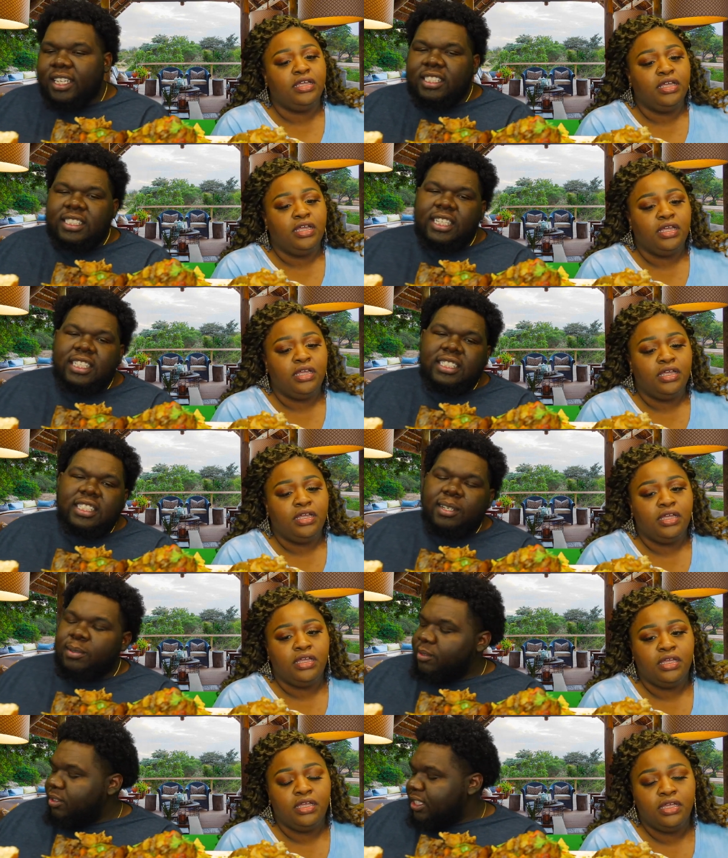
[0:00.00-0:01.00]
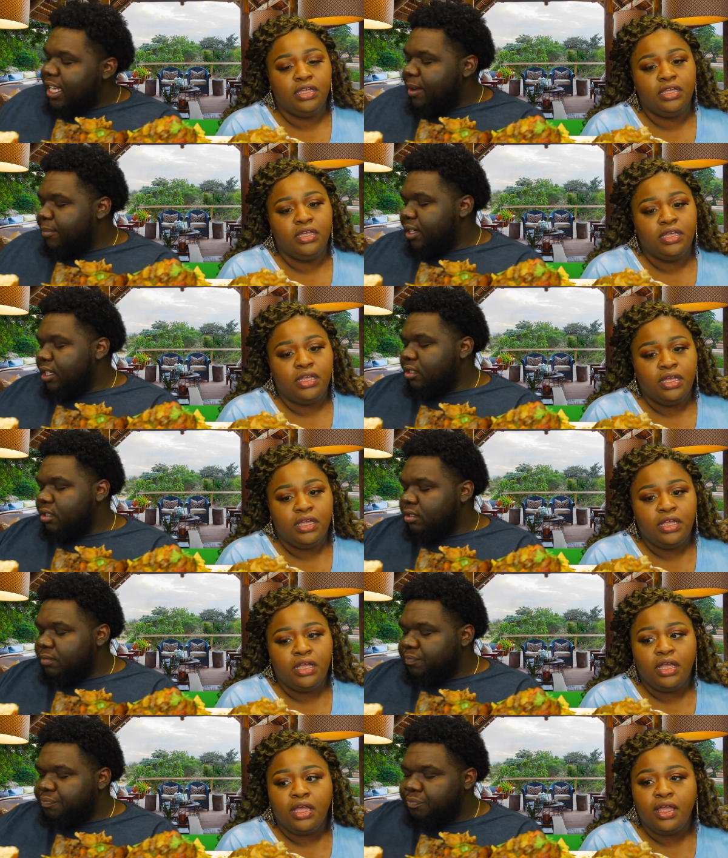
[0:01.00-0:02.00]
Speaker 1: Little something, something side. But
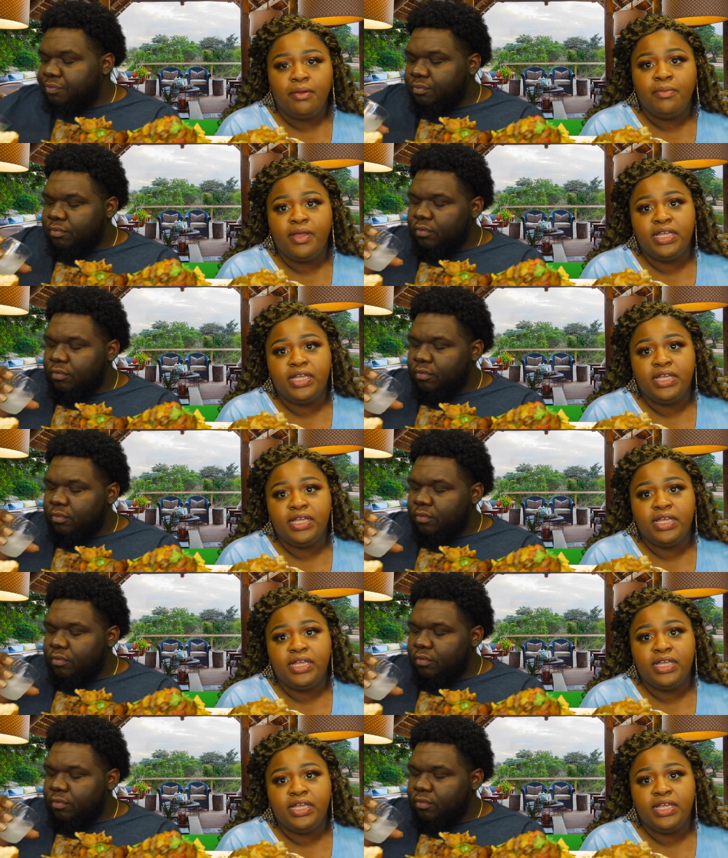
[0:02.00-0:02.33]
uh, I'm gonna